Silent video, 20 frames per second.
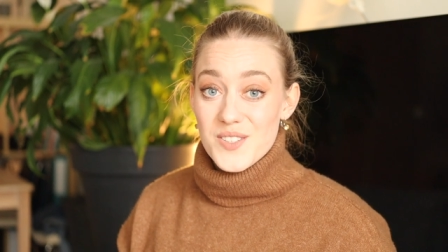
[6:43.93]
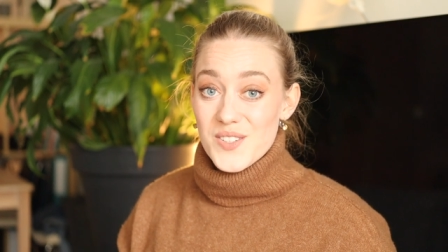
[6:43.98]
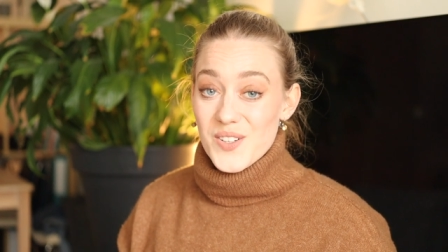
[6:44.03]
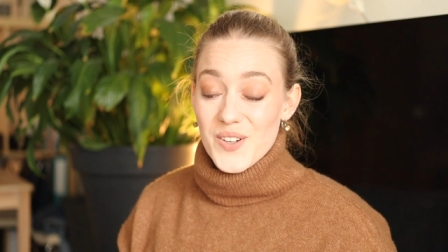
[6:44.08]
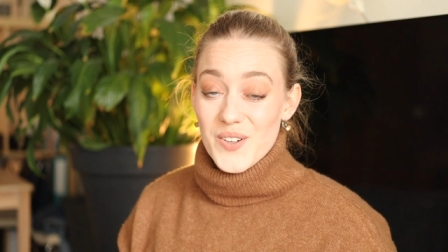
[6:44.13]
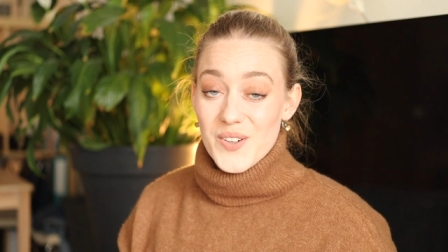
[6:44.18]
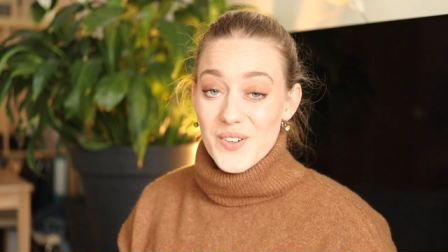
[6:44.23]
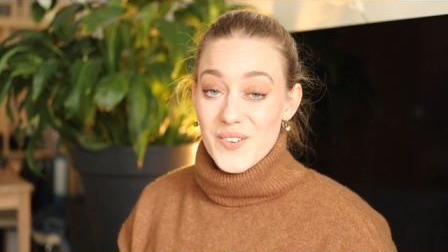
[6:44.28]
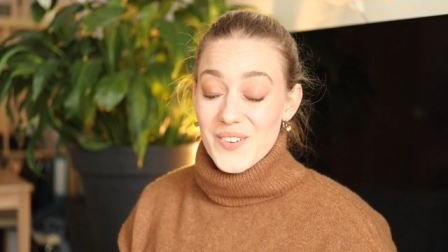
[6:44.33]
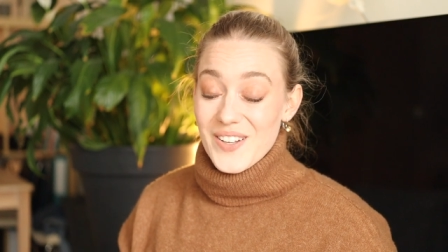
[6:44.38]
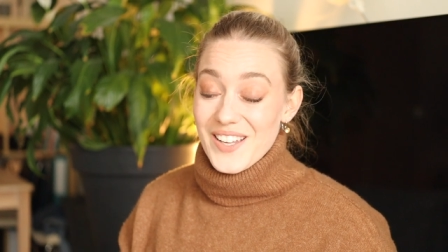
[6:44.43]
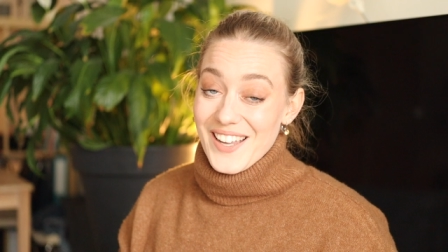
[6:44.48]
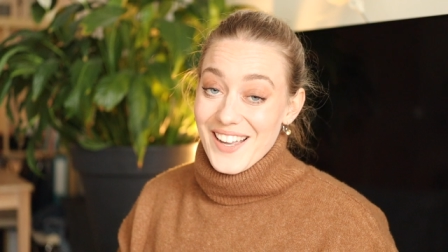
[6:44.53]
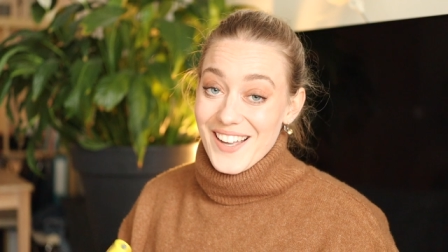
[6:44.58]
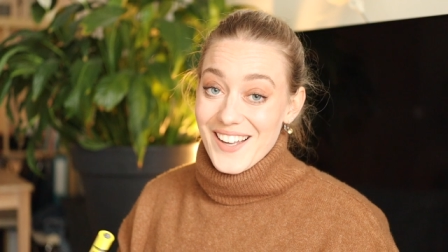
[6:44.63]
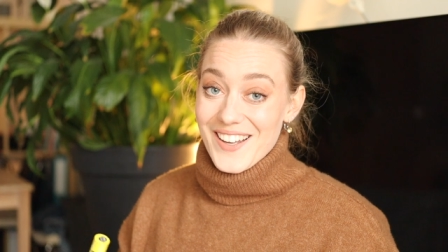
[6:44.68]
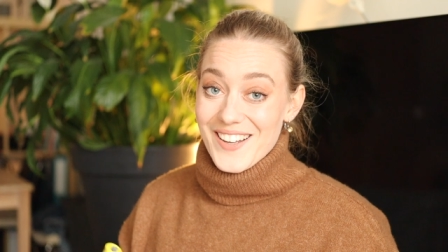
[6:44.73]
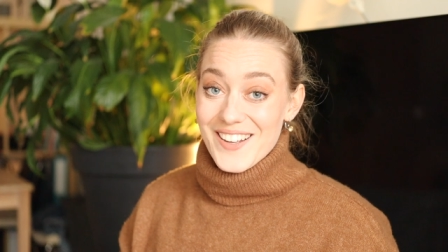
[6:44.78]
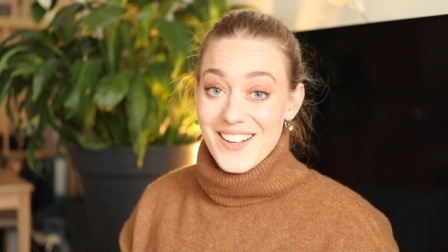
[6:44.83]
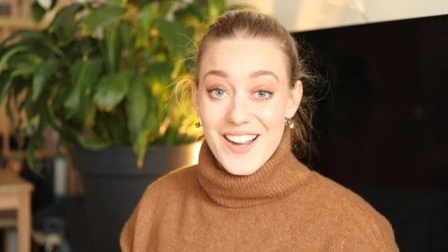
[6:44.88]
So
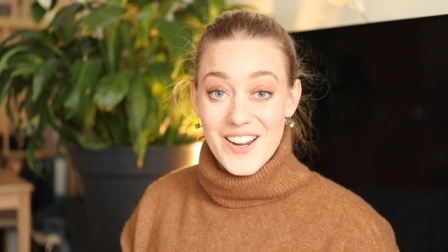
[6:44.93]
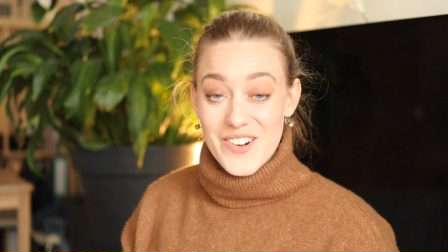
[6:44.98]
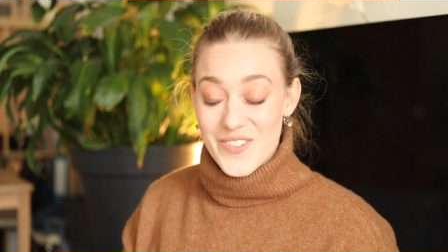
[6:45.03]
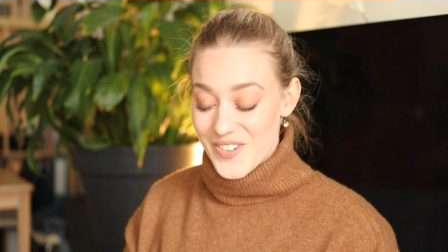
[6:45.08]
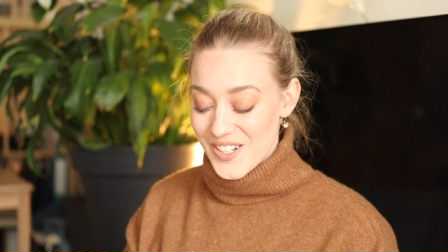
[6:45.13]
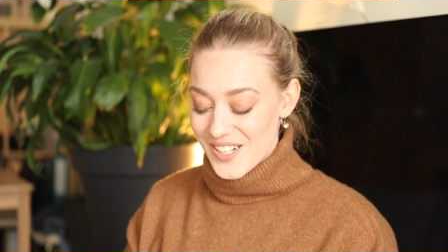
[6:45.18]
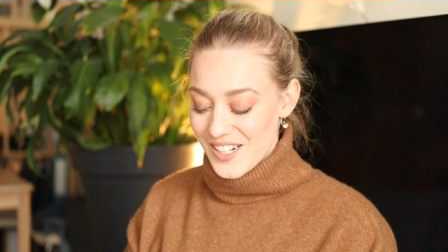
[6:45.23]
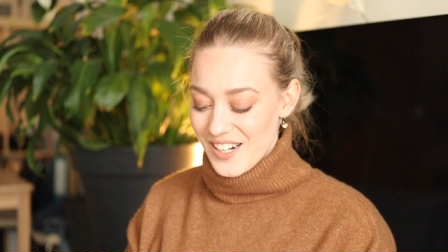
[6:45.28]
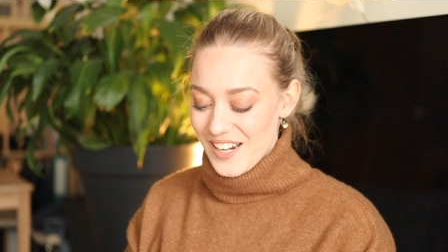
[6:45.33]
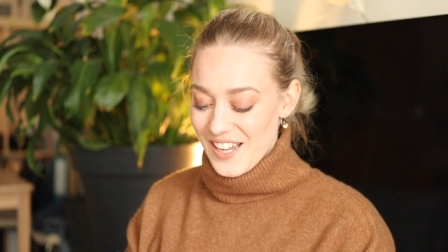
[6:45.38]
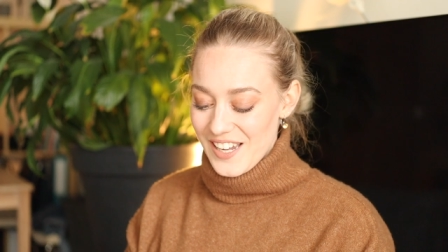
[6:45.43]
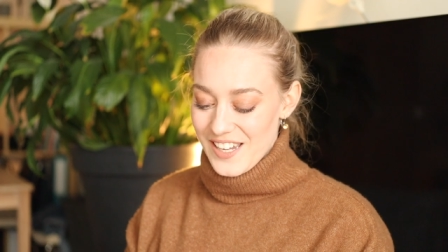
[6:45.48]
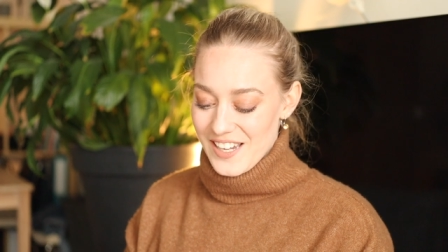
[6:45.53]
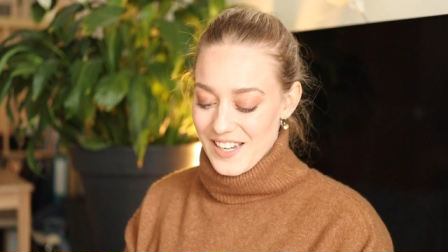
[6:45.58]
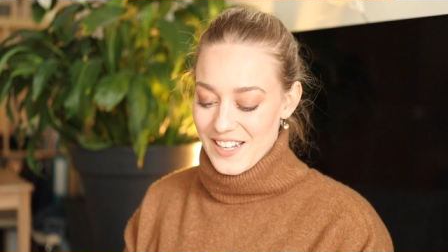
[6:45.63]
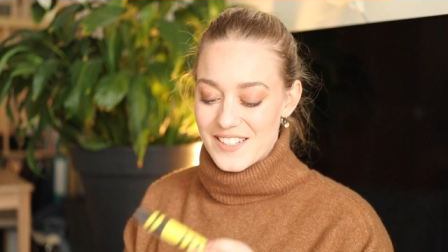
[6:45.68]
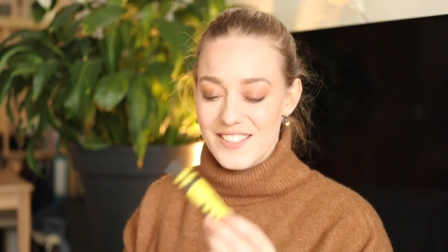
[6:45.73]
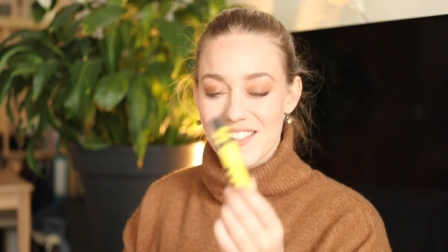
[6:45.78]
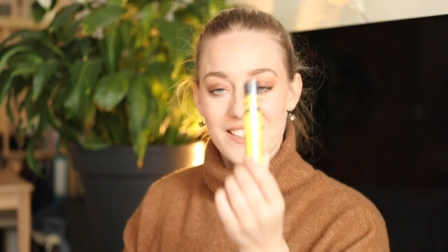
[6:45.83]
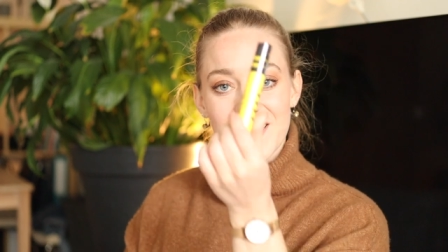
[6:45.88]
yeah, I really
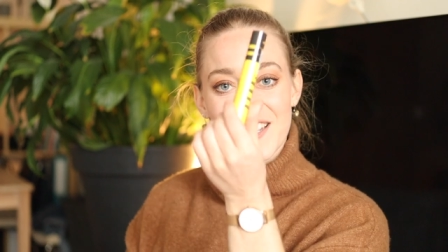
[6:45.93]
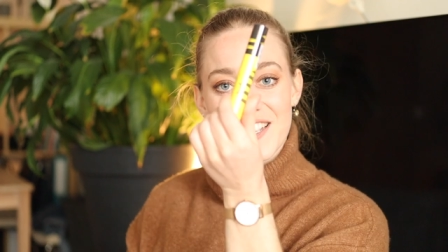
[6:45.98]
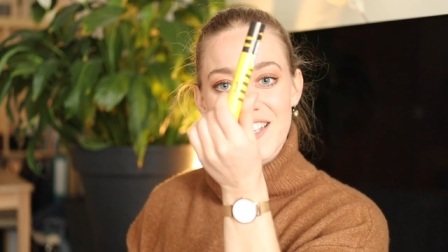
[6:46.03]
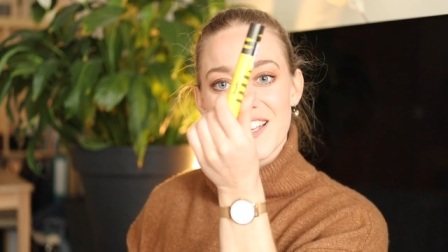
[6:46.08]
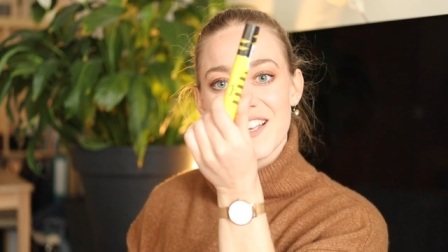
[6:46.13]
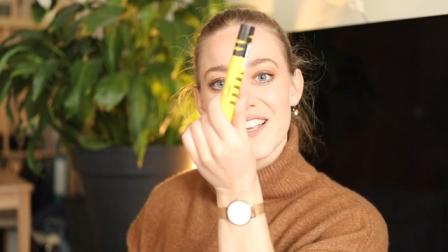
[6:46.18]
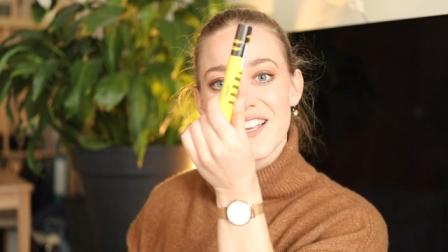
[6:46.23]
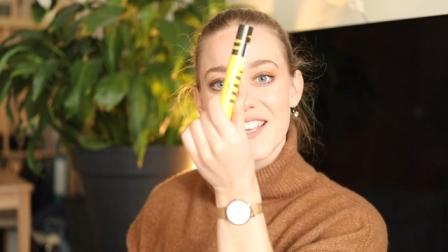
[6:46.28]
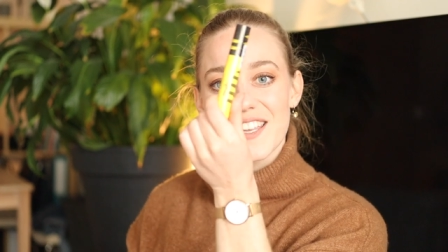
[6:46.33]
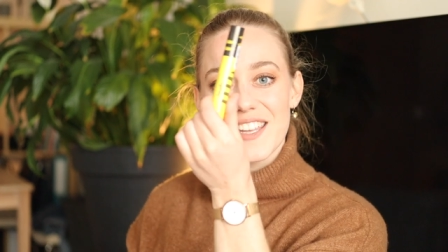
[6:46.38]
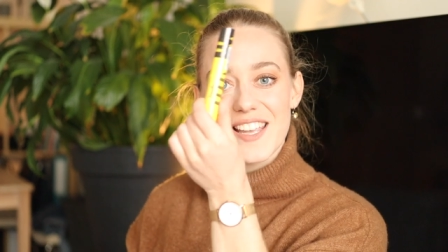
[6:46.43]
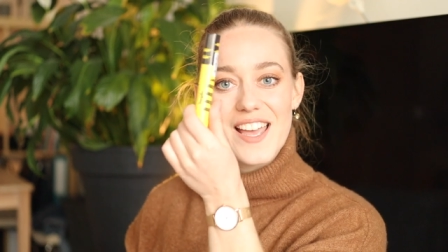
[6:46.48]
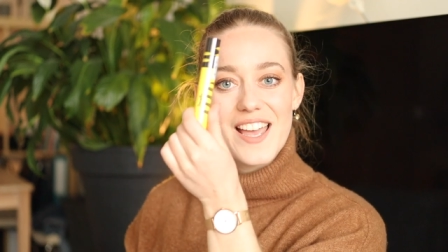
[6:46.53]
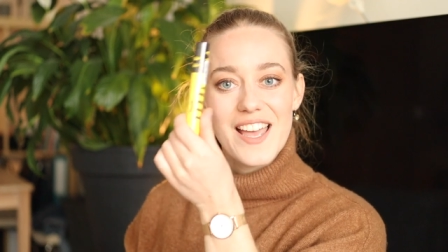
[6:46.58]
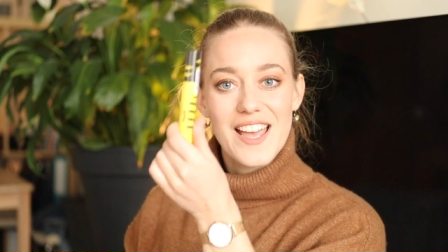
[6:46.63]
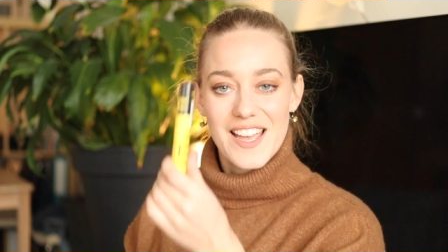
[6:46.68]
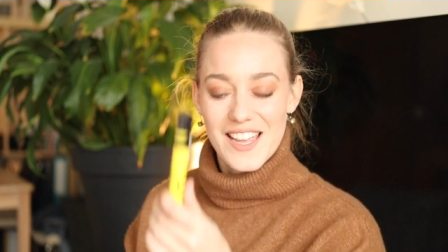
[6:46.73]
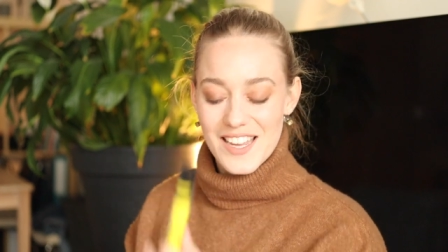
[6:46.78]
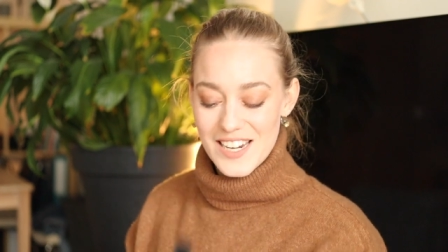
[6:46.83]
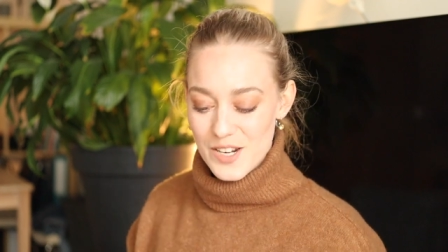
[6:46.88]
like it.
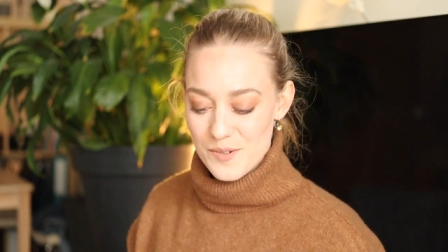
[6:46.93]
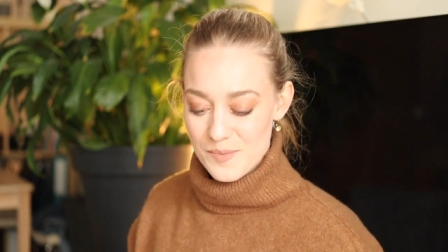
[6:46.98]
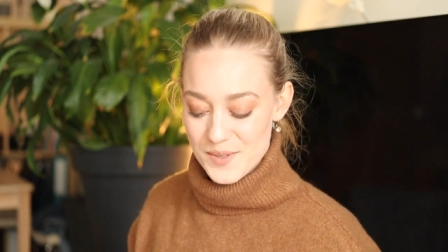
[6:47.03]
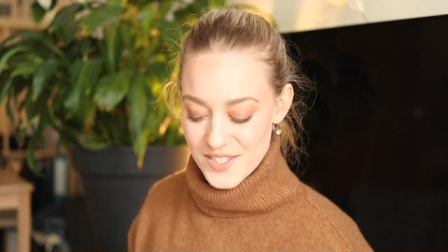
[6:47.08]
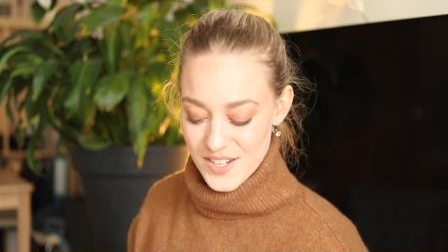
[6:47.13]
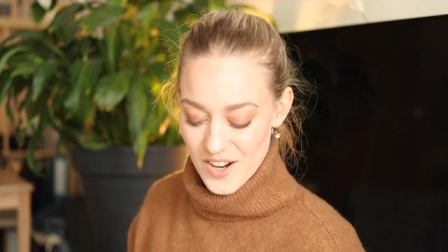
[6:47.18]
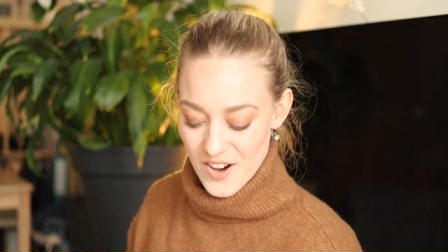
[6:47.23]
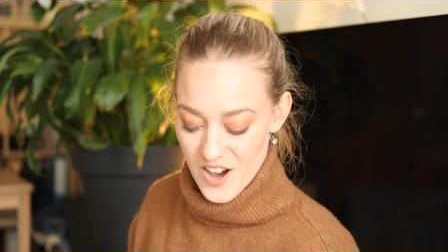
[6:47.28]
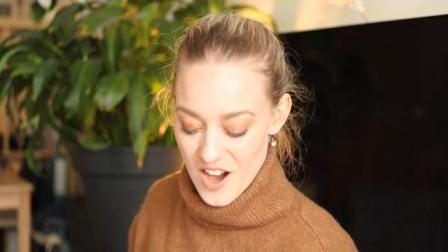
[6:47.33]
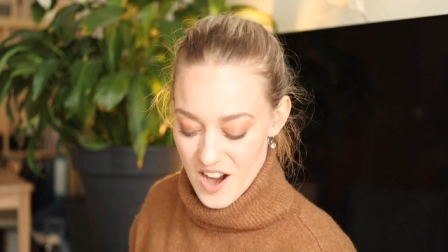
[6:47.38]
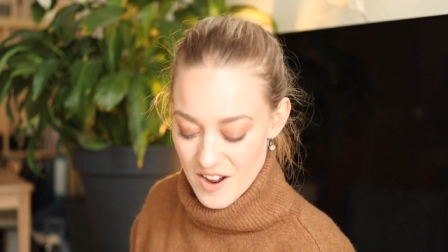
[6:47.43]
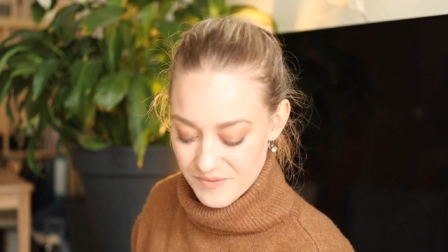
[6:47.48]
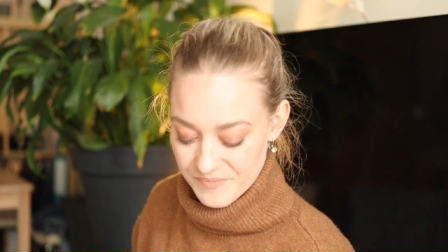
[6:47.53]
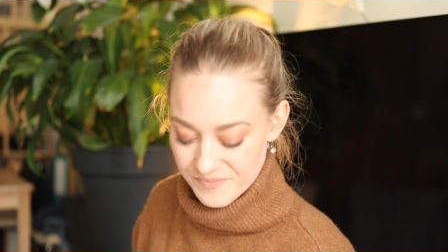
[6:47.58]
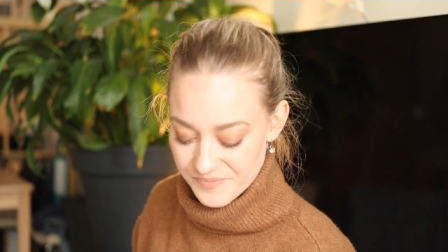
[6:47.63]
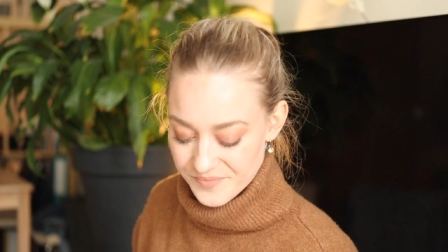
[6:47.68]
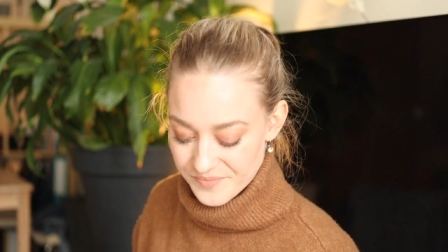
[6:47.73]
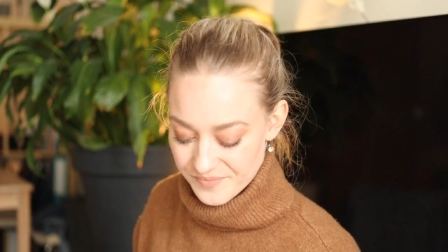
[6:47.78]
Yay, new mascara!